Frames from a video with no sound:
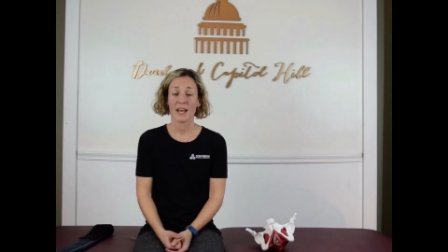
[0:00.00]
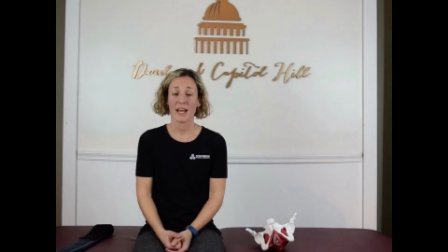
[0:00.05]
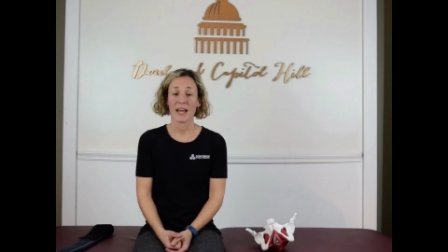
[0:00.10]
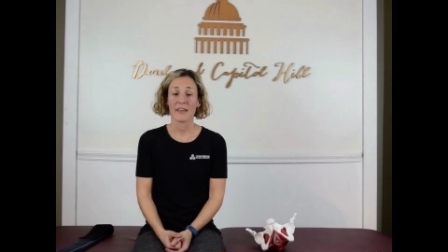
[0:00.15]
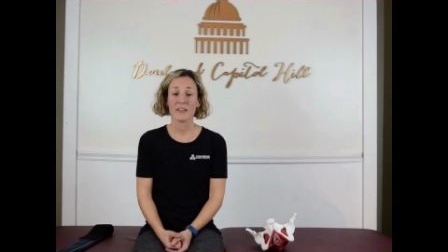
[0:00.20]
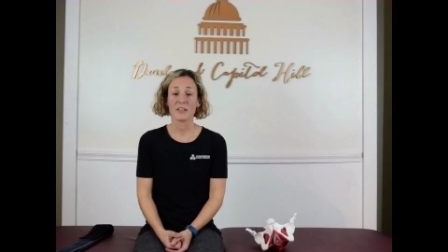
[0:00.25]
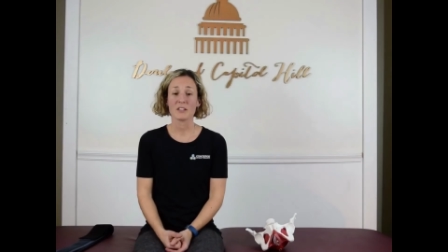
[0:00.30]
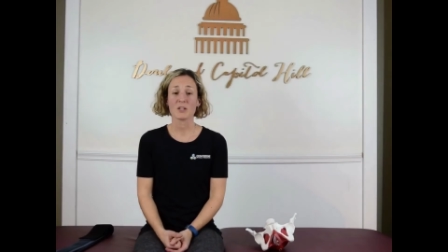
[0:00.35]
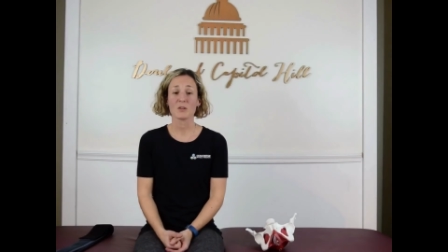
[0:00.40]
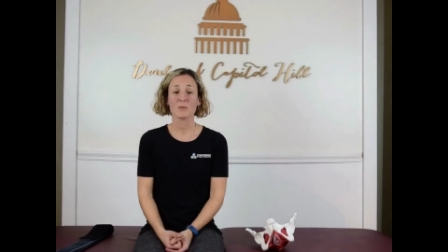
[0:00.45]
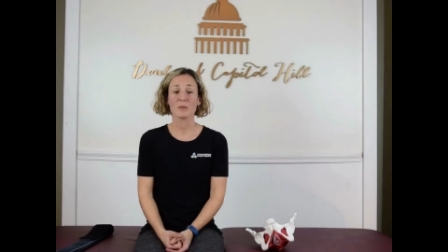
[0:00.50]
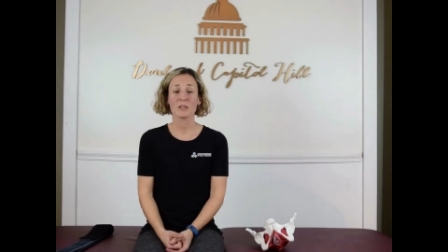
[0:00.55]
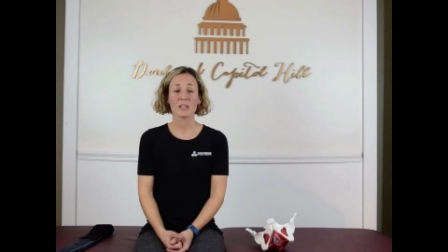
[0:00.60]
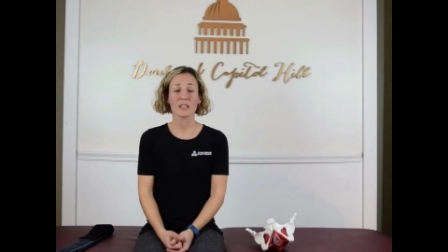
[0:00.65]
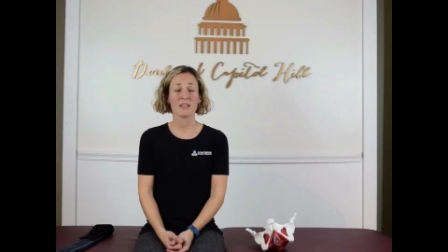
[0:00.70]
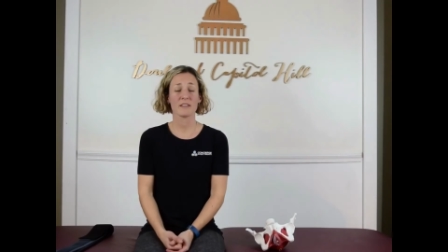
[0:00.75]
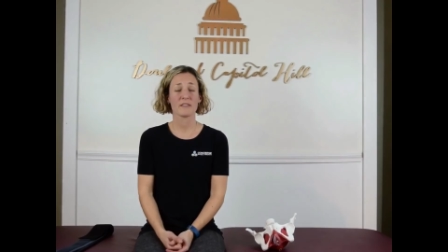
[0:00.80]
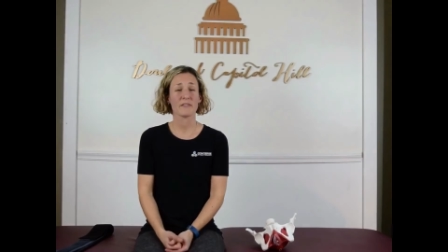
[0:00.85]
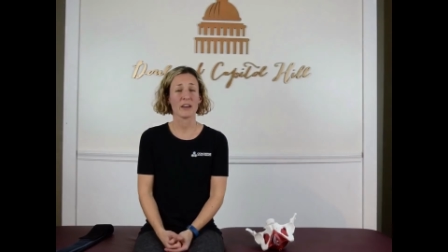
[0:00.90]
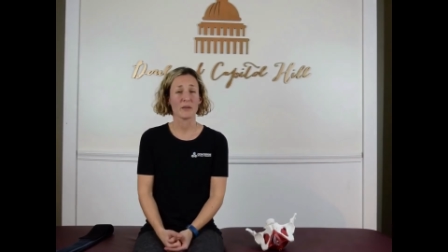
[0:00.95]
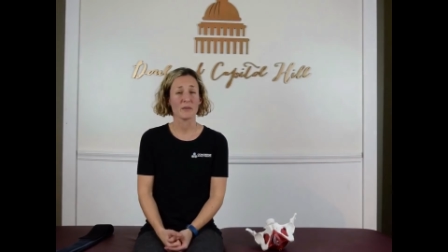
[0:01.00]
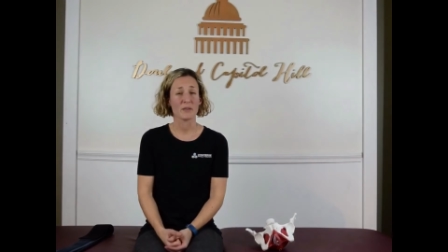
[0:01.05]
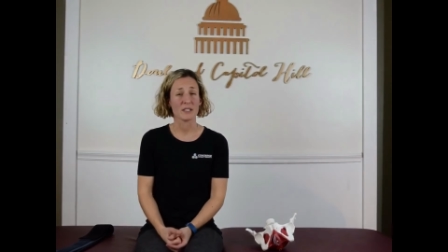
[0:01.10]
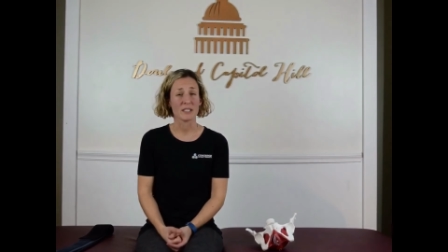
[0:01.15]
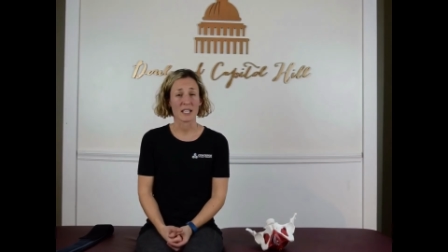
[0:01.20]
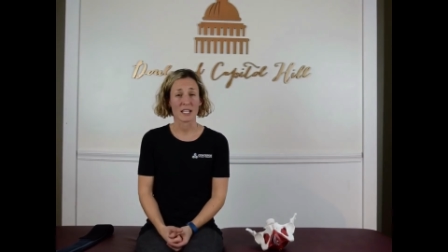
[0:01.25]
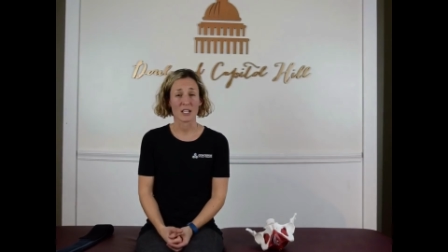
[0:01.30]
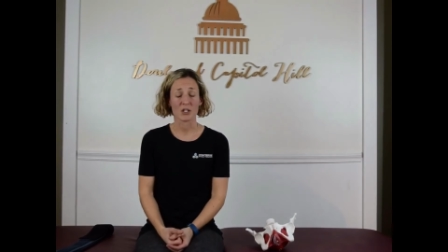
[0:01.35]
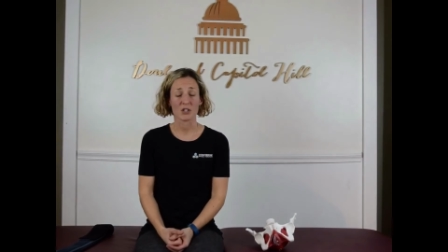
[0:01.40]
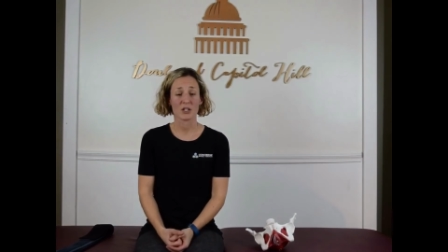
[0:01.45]
And these are really the
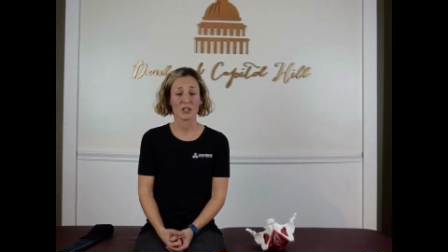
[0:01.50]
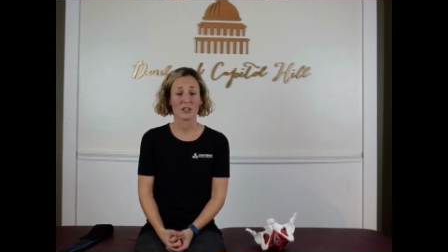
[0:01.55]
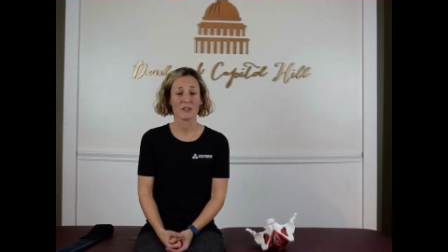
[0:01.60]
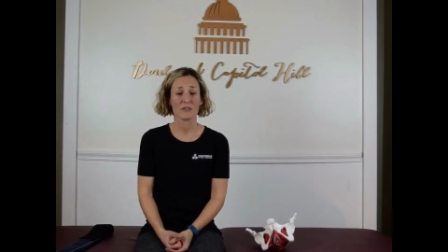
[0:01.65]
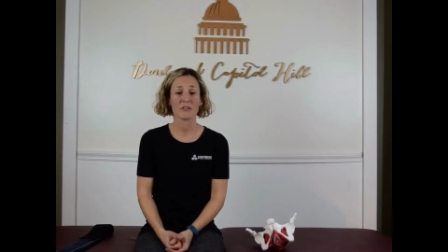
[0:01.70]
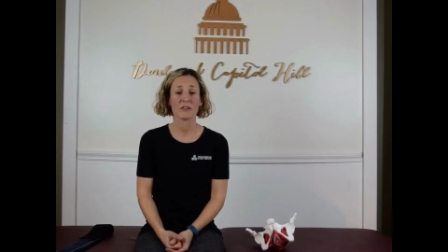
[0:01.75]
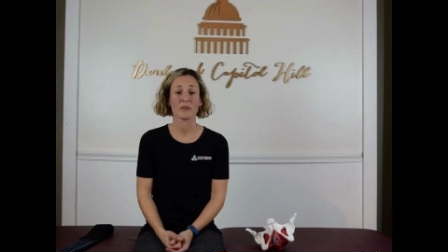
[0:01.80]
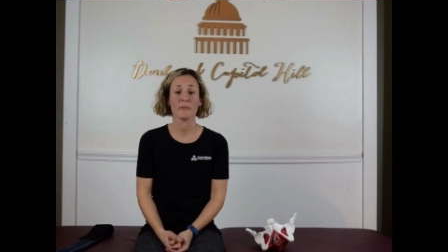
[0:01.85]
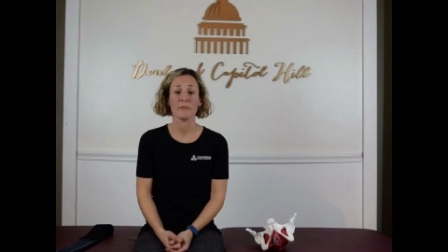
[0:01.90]
foundation for